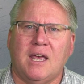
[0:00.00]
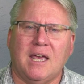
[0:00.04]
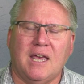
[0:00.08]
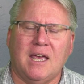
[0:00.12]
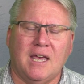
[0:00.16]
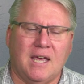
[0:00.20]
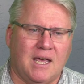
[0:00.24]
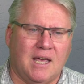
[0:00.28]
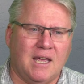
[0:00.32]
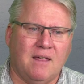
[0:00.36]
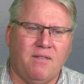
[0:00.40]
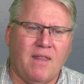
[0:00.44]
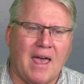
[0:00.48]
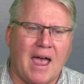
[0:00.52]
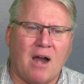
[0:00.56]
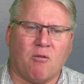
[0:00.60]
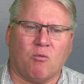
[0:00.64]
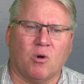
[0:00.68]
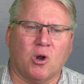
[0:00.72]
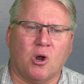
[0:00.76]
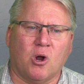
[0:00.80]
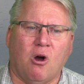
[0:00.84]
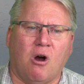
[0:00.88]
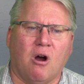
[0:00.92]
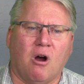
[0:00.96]
in
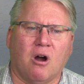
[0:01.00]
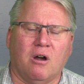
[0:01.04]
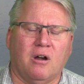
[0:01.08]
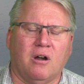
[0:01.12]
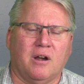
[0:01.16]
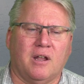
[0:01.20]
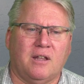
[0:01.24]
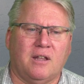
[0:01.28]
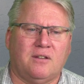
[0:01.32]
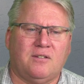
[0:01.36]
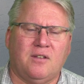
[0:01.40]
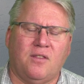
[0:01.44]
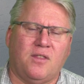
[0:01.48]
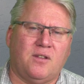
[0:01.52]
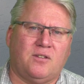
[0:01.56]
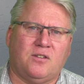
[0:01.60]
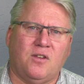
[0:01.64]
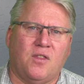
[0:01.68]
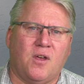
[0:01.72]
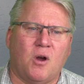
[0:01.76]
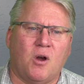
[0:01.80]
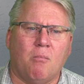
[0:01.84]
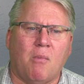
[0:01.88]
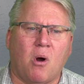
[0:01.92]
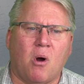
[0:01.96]
that regard
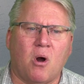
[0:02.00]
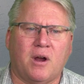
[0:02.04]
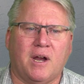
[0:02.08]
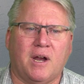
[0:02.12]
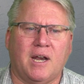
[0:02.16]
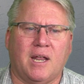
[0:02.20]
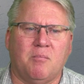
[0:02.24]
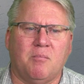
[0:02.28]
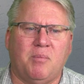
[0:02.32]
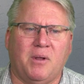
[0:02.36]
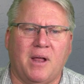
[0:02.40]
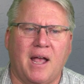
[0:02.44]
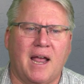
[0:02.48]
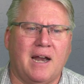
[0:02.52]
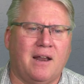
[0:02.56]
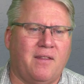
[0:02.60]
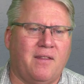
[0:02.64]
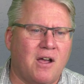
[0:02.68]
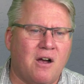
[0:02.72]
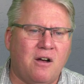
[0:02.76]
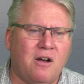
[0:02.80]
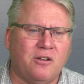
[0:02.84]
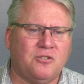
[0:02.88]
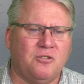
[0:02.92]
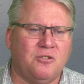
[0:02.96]
to their marketing plan.
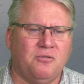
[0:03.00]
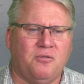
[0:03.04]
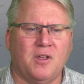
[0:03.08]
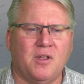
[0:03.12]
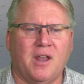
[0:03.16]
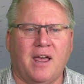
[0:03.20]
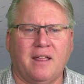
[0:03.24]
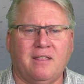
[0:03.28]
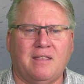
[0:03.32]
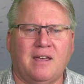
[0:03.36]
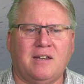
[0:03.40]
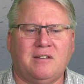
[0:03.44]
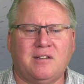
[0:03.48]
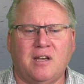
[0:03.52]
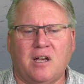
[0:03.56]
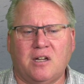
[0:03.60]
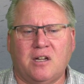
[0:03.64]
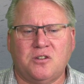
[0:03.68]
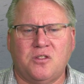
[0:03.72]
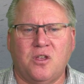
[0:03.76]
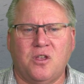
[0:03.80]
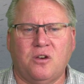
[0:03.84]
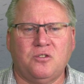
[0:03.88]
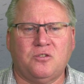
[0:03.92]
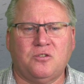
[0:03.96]
And they also feel like they
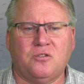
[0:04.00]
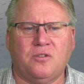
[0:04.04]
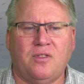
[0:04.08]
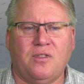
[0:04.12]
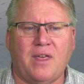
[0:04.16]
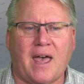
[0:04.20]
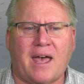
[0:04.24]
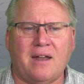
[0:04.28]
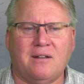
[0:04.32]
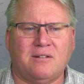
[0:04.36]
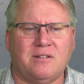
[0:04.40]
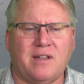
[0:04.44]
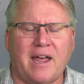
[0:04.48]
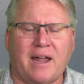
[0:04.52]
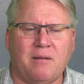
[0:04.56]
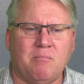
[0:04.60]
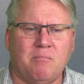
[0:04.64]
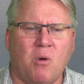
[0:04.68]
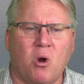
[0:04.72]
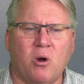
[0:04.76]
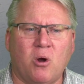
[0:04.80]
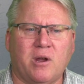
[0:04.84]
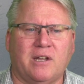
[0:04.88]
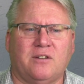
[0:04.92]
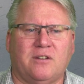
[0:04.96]
touch that
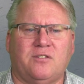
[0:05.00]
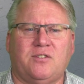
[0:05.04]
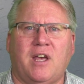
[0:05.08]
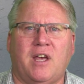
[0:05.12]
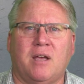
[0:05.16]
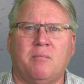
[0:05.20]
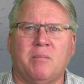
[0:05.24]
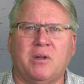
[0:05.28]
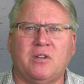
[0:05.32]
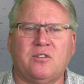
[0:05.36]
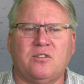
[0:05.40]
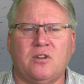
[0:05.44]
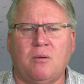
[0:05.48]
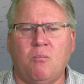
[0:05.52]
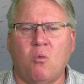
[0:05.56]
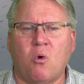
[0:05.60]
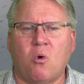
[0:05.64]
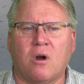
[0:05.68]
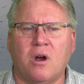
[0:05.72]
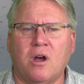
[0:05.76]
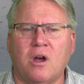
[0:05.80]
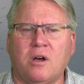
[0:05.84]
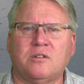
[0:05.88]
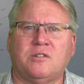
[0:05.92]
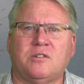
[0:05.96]
market segment
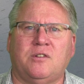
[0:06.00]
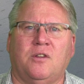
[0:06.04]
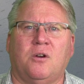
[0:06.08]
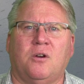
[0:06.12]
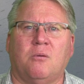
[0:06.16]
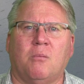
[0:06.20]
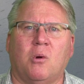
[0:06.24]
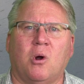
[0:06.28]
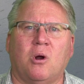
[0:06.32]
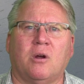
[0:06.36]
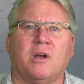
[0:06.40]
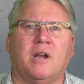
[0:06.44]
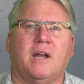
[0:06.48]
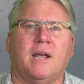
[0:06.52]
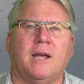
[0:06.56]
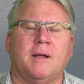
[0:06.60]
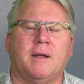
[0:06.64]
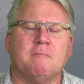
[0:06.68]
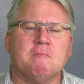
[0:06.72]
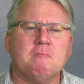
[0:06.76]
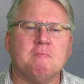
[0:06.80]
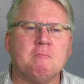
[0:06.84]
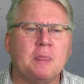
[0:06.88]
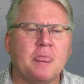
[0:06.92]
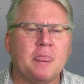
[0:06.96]
somewhere else in their
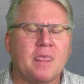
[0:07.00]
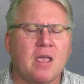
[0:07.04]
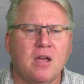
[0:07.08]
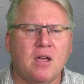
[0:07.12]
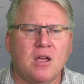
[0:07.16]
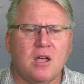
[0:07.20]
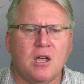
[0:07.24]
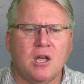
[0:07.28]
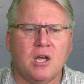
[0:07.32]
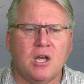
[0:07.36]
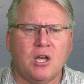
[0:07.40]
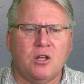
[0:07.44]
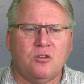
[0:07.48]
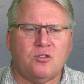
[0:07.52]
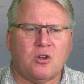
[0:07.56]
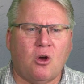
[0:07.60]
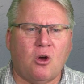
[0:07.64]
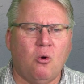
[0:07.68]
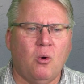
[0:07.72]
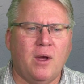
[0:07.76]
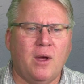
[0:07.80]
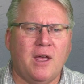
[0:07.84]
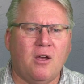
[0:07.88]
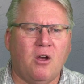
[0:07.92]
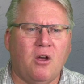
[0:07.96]
marketing.
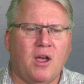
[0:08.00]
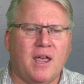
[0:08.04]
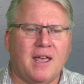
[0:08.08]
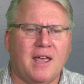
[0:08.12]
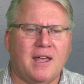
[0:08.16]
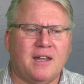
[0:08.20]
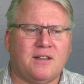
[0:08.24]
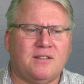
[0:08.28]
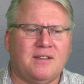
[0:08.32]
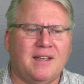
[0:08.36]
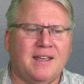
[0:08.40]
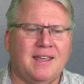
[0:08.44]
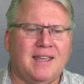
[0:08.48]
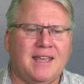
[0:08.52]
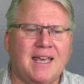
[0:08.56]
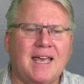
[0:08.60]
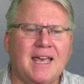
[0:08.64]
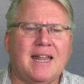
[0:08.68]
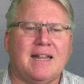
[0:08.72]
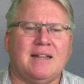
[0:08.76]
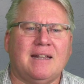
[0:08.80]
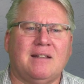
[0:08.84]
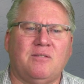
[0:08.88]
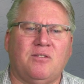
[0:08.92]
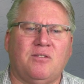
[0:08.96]
So to
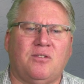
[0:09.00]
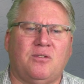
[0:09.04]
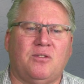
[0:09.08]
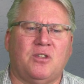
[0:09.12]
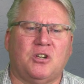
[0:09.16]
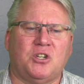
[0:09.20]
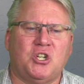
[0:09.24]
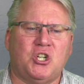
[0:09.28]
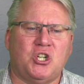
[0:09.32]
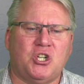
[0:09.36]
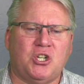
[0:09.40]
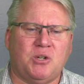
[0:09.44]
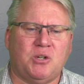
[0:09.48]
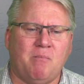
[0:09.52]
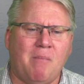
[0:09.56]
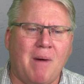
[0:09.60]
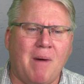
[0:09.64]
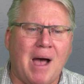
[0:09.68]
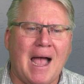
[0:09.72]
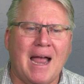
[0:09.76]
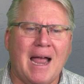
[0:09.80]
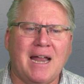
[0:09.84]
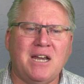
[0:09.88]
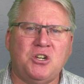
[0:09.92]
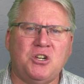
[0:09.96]
get the
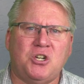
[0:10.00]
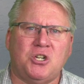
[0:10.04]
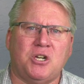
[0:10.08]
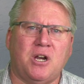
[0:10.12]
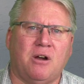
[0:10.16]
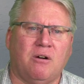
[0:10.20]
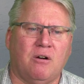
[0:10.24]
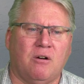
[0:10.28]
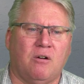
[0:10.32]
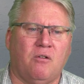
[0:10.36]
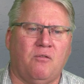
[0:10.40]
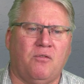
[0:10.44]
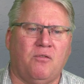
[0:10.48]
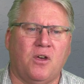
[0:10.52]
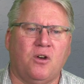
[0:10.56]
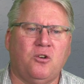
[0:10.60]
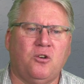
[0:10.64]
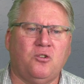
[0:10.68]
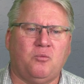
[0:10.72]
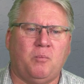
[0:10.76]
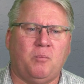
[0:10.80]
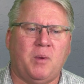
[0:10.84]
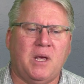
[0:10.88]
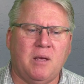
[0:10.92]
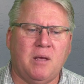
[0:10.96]
mind share of
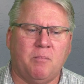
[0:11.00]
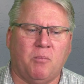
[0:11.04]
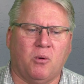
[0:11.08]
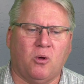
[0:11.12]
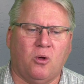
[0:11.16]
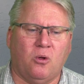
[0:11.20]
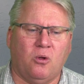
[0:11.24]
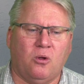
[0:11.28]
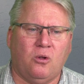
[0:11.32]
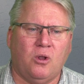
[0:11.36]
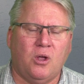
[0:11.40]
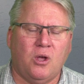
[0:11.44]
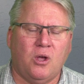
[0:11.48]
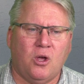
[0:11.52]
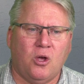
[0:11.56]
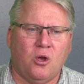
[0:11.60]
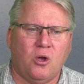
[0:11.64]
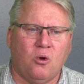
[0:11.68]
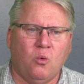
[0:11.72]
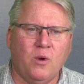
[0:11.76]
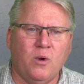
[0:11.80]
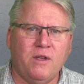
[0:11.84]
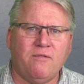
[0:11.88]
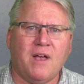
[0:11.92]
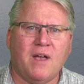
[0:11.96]
those people,
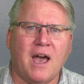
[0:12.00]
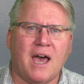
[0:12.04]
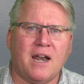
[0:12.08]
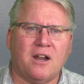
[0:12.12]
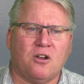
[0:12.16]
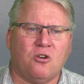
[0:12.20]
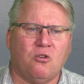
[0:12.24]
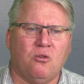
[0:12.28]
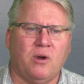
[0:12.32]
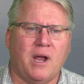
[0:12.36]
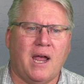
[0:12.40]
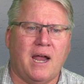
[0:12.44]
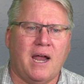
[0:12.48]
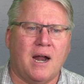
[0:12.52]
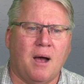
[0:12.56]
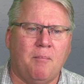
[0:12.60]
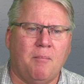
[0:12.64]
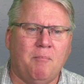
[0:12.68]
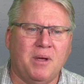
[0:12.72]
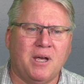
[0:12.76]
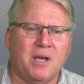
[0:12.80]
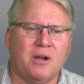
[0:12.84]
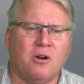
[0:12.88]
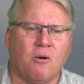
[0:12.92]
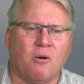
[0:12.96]
we've got to create
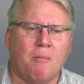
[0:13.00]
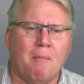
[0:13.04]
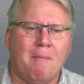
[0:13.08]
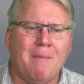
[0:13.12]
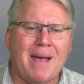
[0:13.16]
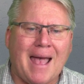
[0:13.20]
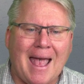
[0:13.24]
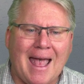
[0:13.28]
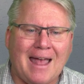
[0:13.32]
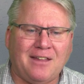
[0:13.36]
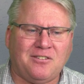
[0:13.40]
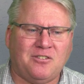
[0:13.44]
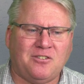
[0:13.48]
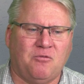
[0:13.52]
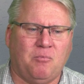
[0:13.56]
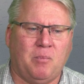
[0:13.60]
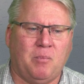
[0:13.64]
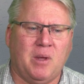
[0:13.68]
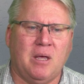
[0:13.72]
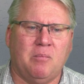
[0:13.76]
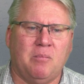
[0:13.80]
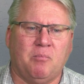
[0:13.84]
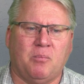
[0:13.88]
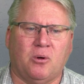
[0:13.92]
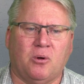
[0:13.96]
a bigger mass of
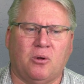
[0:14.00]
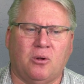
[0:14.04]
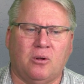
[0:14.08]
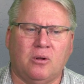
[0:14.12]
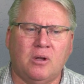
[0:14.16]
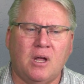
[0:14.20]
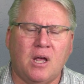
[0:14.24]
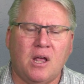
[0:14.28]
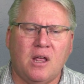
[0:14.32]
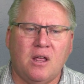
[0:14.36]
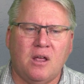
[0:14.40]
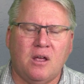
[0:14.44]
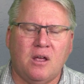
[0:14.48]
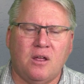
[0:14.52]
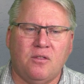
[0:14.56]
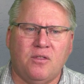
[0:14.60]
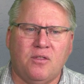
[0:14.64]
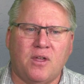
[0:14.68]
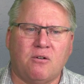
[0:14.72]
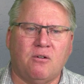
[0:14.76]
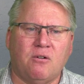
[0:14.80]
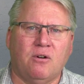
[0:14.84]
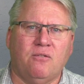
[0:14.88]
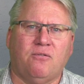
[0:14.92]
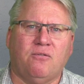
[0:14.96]
people
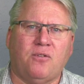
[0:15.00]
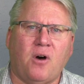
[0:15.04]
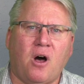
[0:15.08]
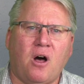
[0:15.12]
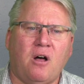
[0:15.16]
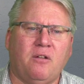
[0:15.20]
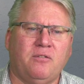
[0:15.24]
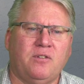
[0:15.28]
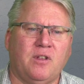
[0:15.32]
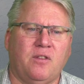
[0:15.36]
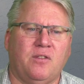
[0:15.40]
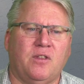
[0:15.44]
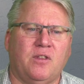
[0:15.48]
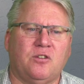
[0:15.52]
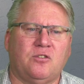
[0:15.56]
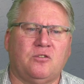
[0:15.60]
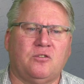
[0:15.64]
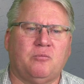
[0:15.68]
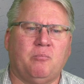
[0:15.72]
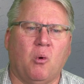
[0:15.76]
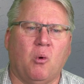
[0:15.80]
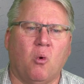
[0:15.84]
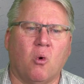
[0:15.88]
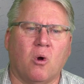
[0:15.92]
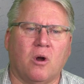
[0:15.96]
that are involved in this
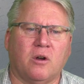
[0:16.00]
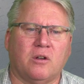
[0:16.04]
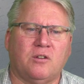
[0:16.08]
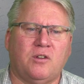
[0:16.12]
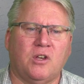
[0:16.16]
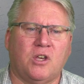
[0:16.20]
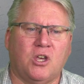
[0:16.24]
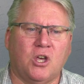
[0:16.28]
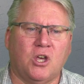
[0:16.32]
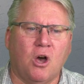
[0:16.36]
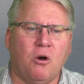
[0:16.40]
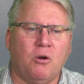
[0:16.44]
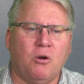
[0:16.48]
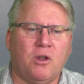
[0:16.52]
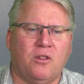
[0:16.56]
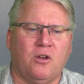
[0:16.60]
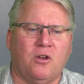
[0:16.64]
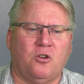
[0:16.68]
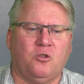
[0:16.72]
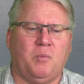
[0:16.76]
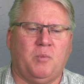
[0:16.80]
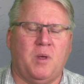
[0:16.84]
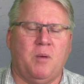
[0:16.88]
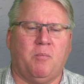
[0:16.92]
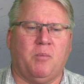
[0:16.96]
sport to go to
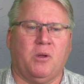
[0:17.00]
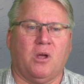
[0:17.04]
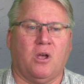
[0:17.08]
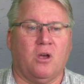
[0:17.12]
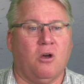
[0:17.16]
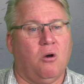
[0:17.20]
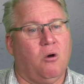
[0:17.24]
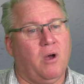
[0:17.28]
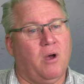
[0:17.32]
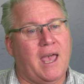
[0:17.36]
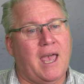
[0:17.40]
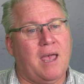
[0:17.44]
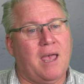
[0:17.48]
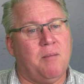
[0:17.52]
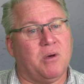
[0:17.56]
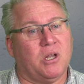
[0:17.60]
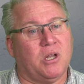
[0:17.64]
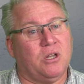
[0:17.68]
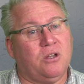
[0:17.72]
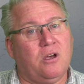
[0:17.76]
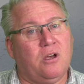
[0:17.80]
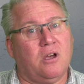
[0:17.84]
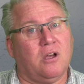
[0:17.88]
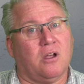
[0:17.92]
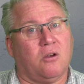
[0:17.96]
those people and go, hey,
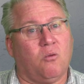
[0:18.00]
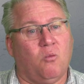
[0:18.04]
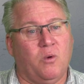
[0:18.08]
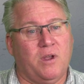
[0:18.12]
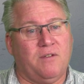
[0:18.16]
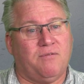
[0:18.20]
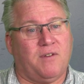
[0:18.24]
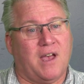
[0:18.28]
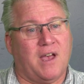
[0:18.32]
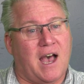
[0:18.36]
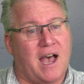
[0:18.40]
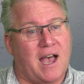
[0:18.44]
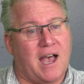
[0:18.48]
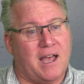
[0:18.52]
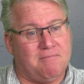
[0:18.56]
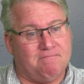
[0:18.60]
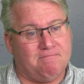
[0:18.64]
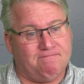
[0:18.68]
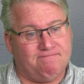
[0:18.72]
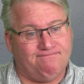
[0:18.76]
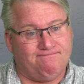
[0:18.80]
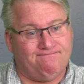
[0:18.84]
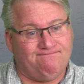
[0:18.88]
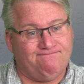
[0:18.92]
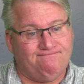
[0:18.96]
but look, we've got,
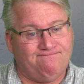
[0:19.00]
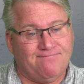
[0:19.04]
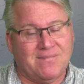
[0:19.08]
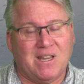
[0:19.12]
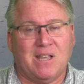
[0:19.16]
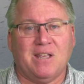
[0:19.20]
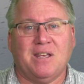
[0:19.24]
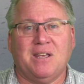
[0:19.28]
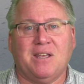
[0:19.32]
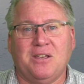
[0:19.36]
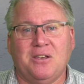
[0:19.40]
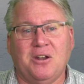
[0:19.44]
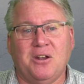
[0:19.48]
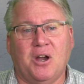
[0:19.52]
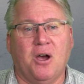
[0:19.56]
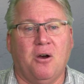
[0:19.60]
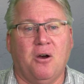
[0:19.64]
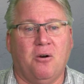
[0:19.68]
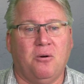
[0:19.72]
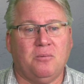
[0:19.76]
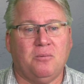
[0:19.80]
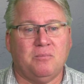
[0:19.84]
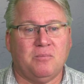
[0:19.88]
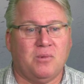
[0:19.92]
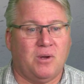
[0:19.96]

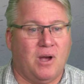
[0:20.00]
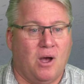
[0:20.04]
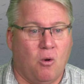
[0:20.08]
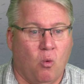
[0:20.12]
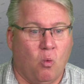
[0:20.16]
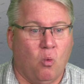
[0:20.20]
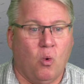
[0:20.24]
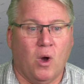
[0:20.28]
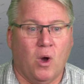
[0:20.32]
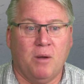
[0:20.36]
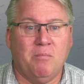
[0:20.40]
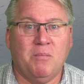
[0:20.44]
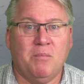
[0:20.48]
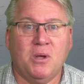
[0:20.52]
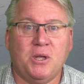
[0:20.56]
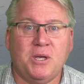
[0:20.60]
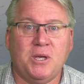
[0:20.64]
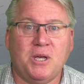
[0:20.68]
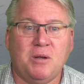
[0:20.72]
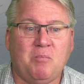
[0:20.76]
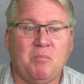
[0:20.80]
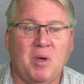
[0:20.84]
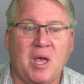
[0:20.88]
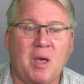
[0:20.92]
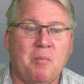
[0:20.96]
1
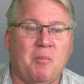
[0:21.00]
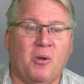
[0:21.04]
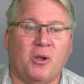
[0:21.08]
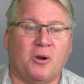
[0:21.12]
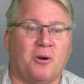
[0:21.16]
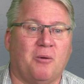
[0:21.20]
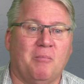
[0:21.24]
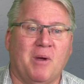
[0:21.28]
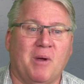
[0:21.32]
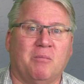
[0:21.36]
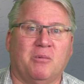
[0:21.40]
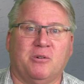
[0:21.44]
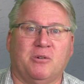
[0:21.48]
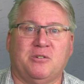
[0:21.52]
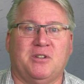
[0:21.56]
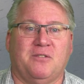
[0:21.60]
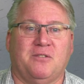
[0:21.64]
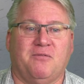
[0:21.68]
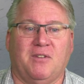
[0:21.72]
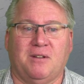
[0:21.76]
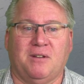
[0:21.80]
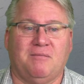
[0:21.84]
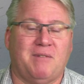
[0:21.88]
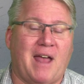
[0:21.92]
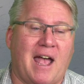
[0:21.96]
million people are members of the